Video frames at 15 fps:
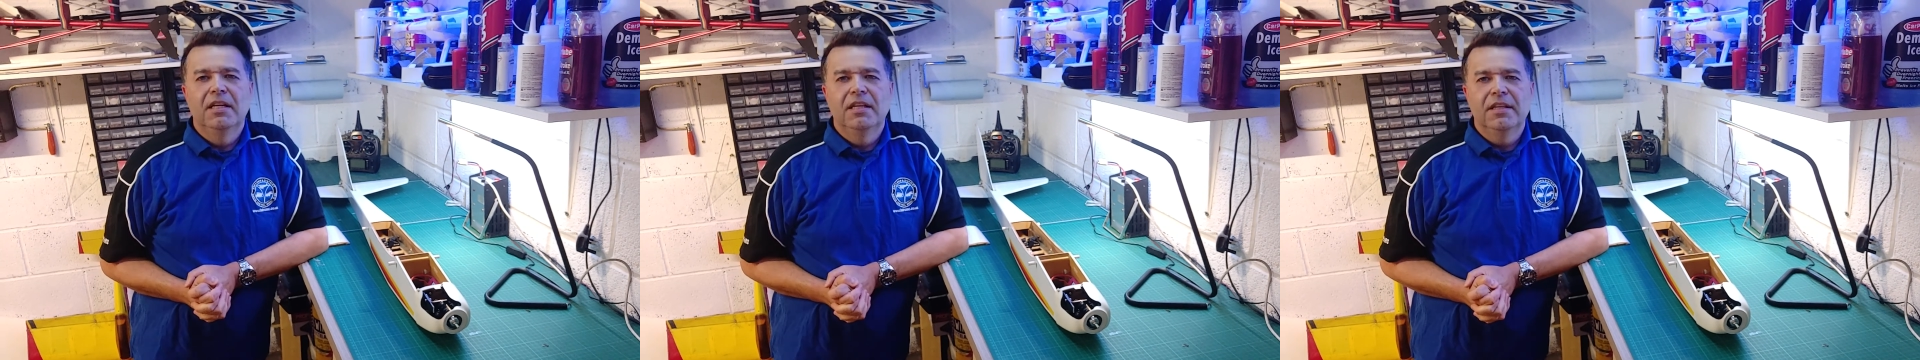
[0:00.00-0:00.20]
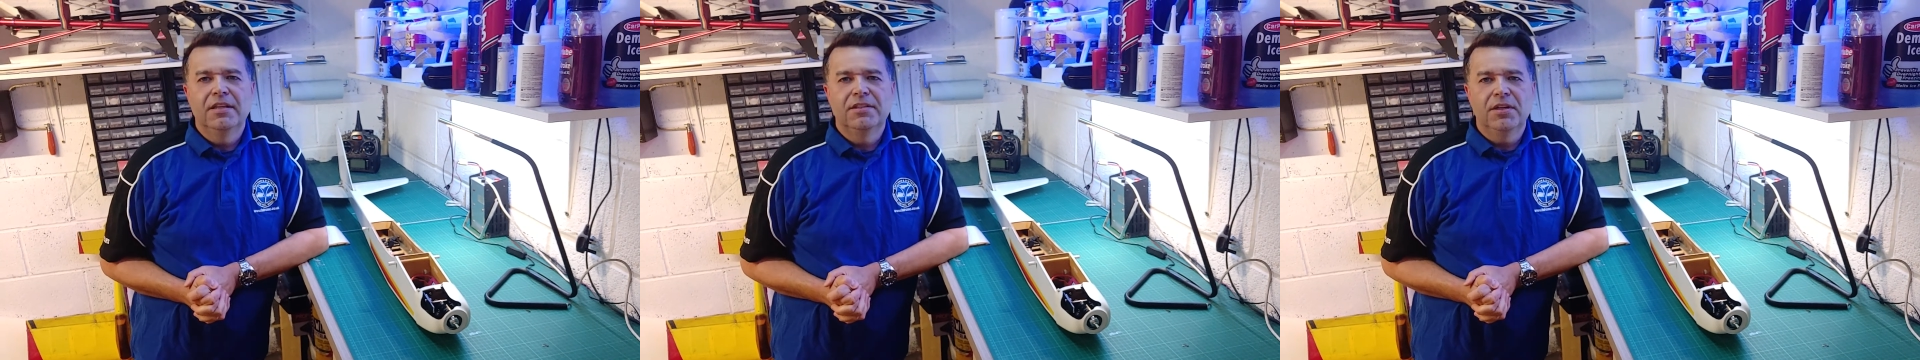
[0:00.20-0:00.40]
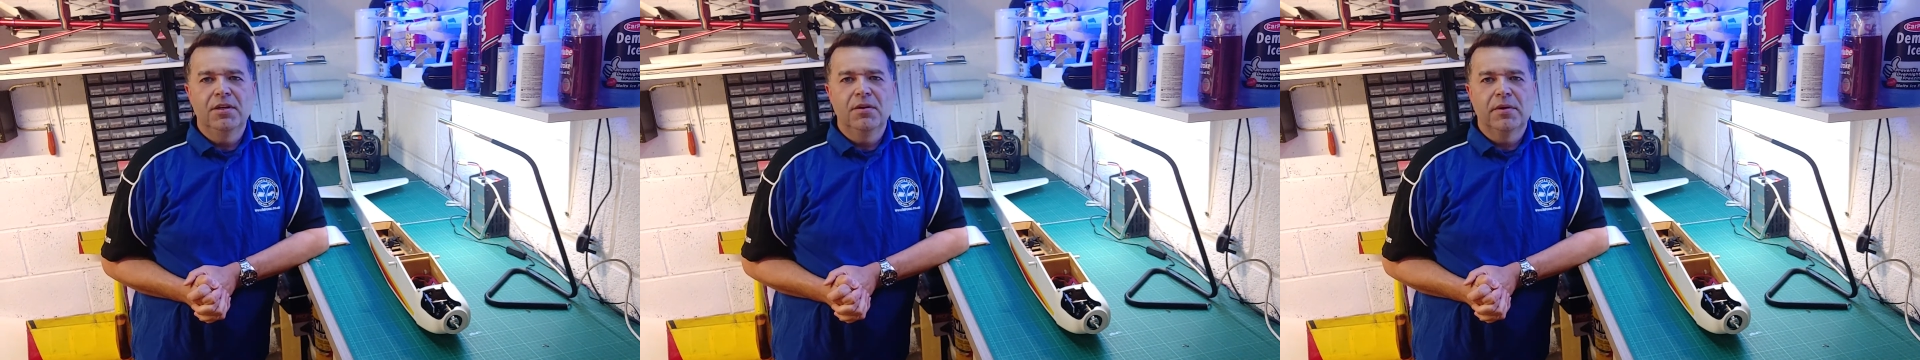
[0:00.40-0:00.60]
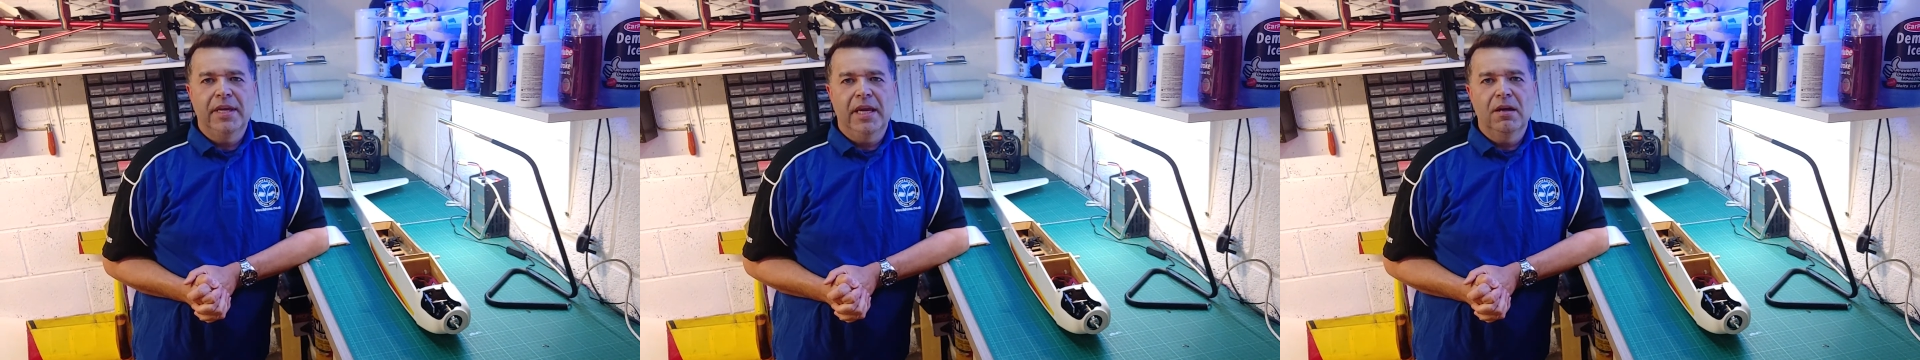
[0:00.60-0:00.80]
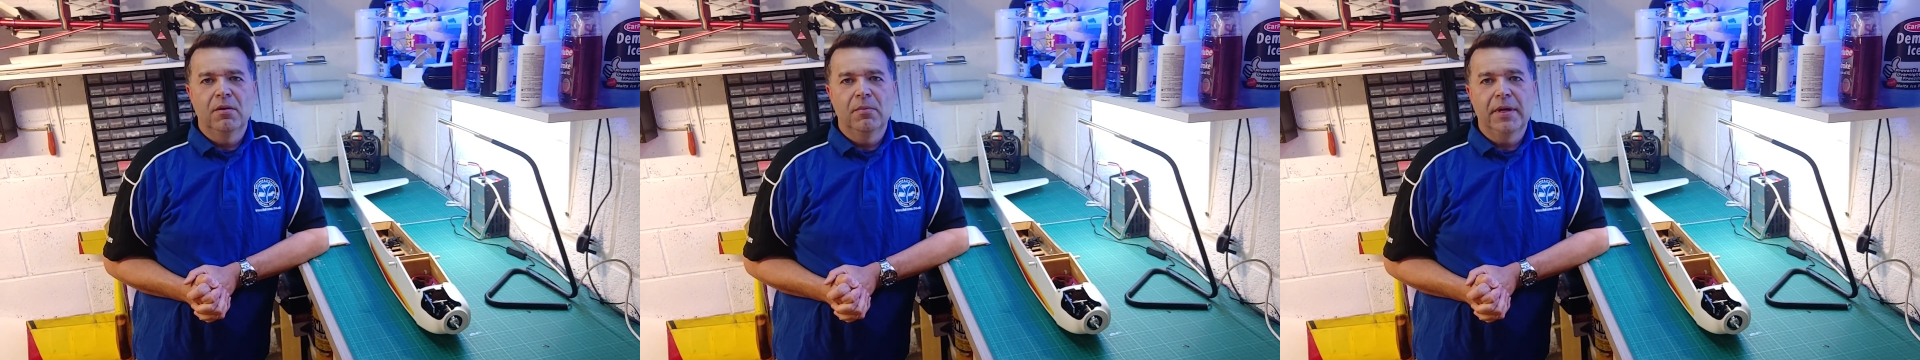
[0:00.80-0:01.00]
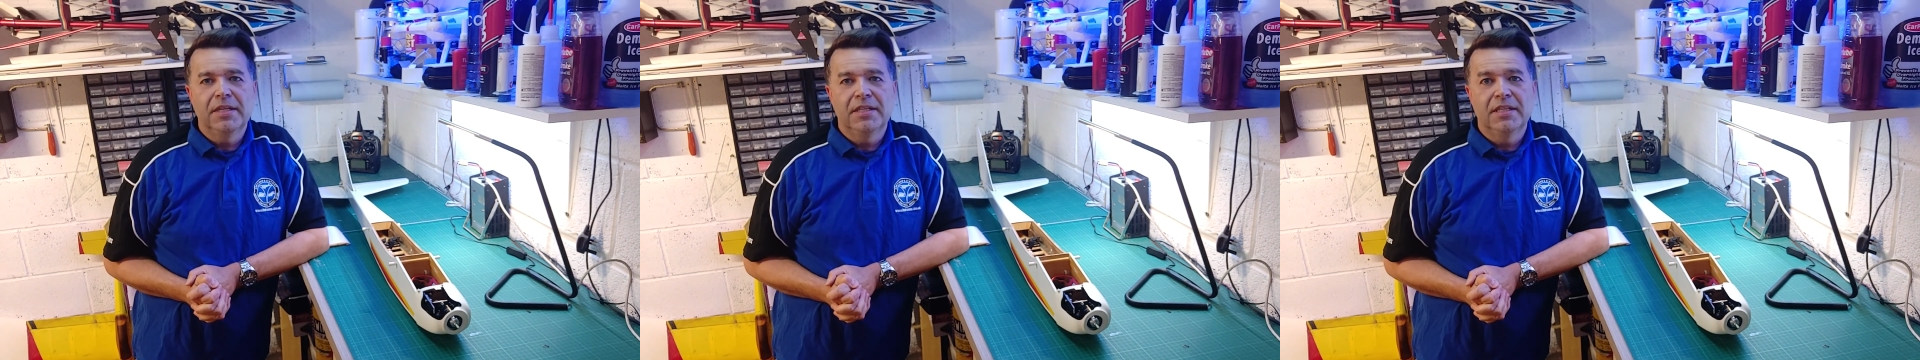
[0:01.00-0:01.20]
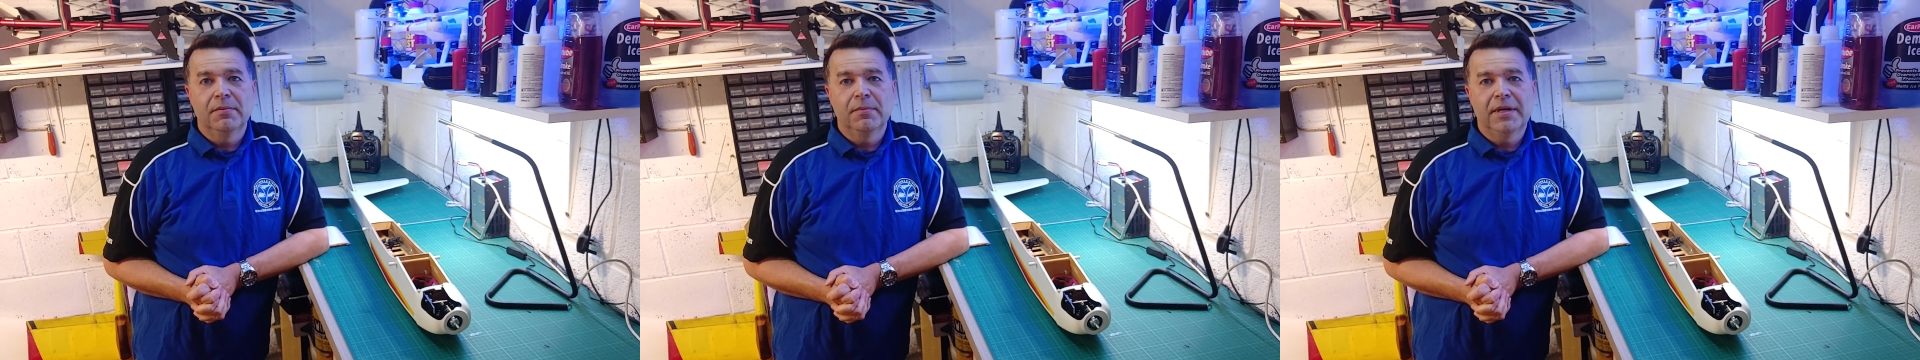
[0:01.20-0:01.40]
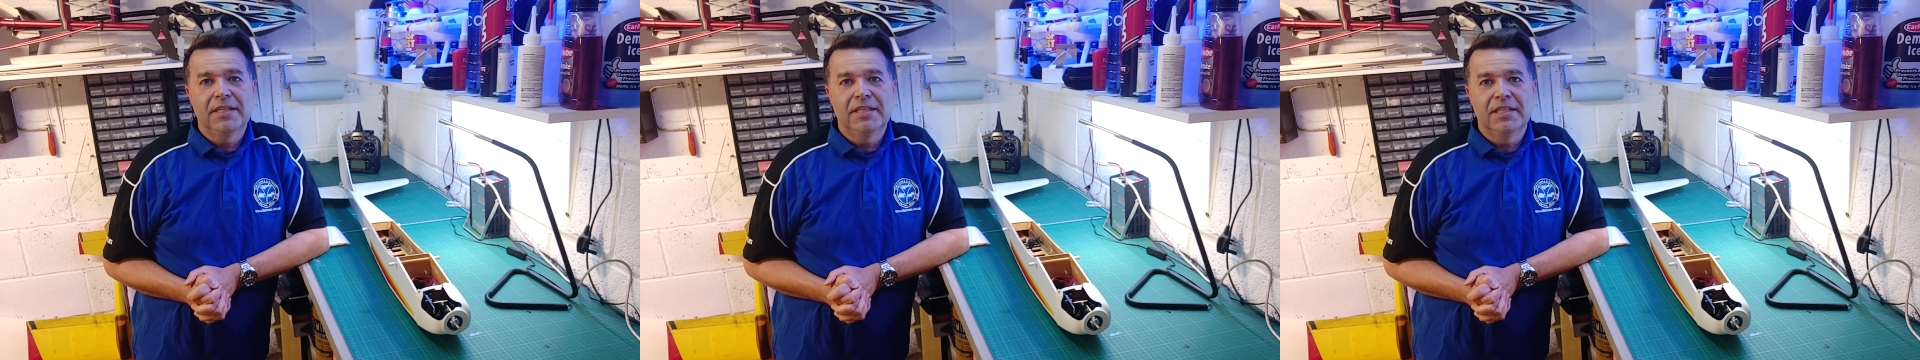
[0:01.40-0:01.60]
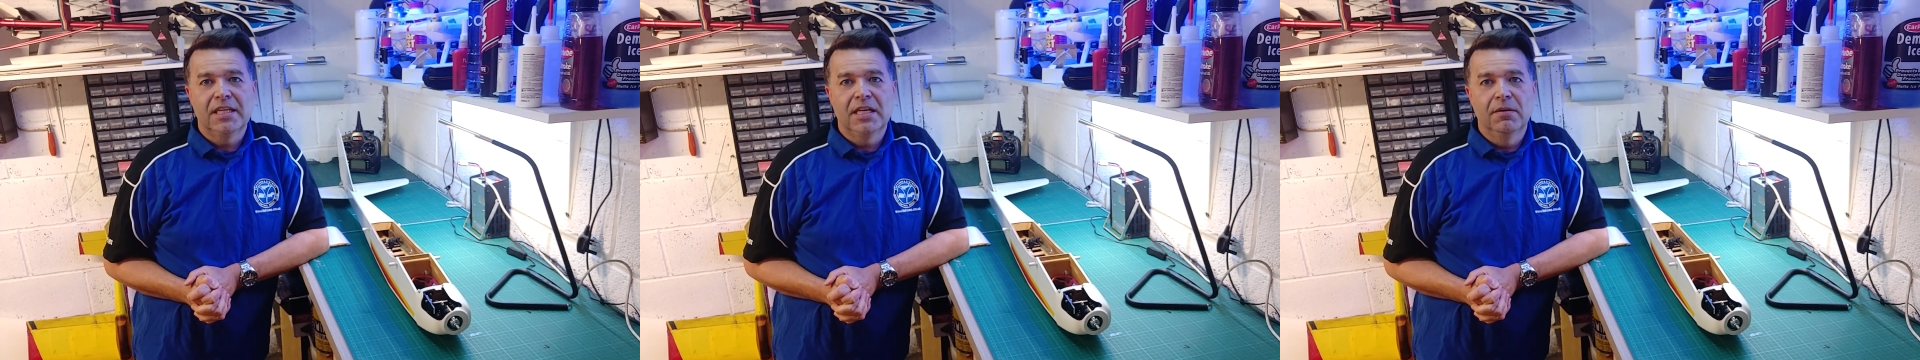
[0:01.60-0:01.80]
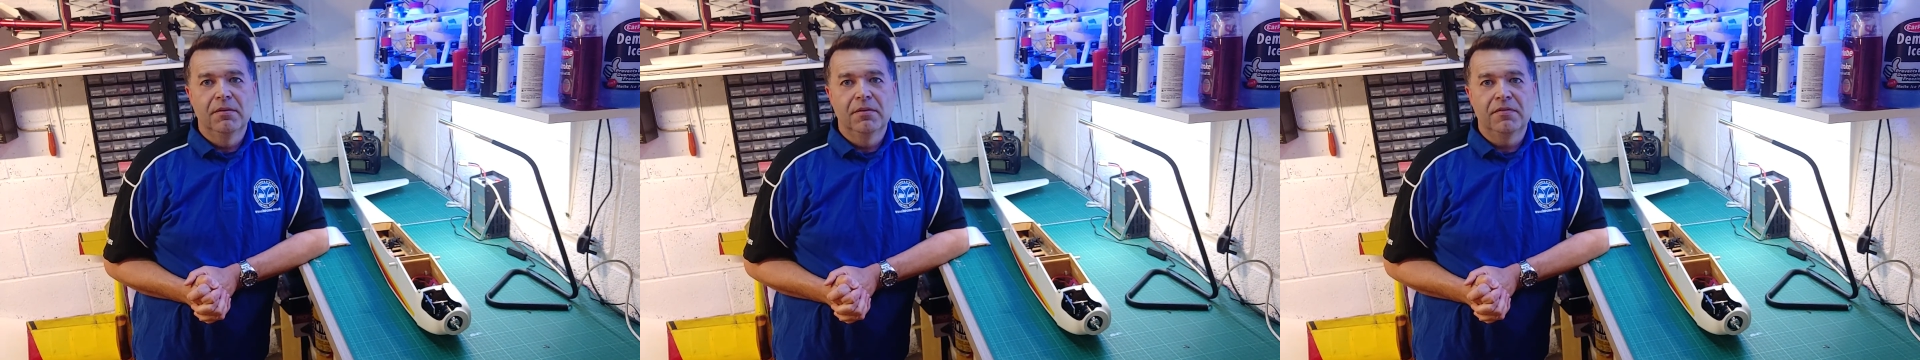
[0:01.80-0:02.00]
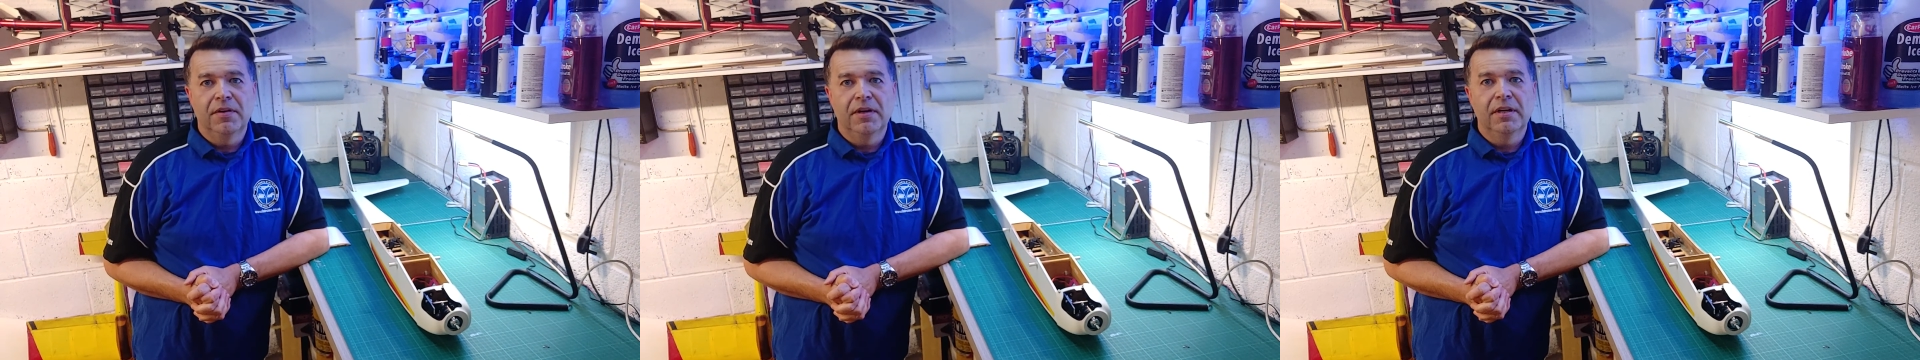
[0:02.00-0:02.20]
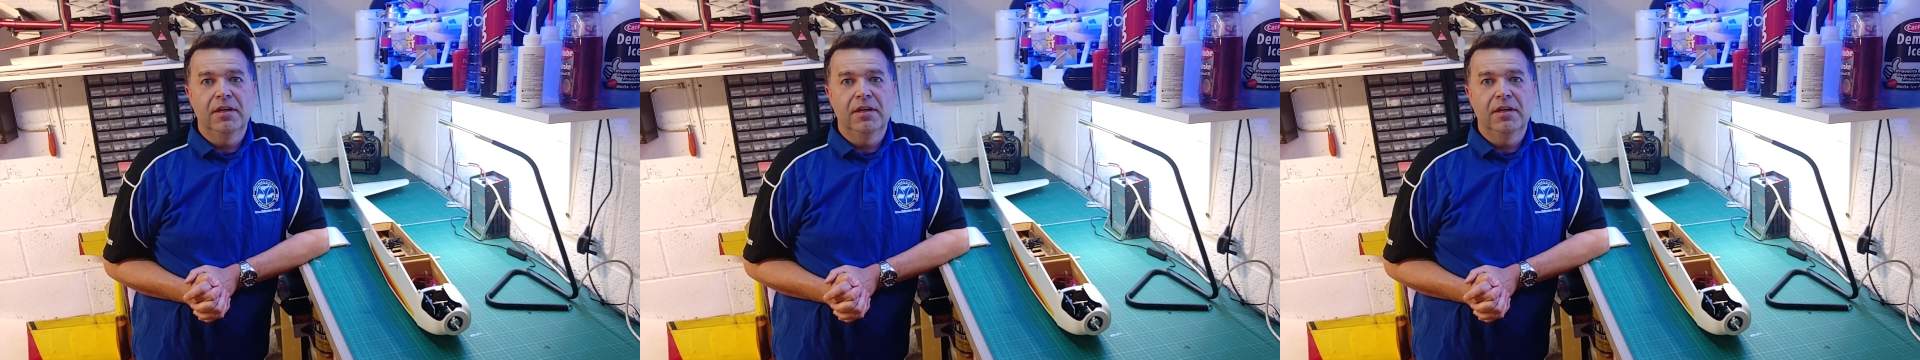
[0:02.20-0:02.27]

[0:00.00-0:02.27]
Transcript: There's a new cowl waiting to go on the front,